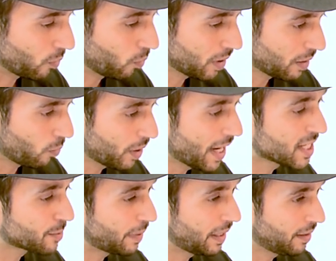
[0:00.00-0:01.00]
what, what
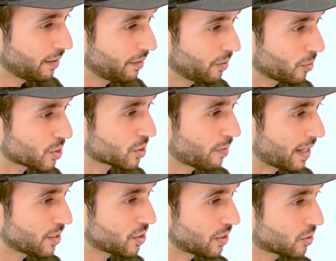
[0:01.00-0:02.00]
has been your
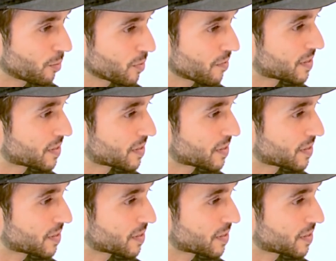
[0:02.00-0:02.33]
strategy in terms of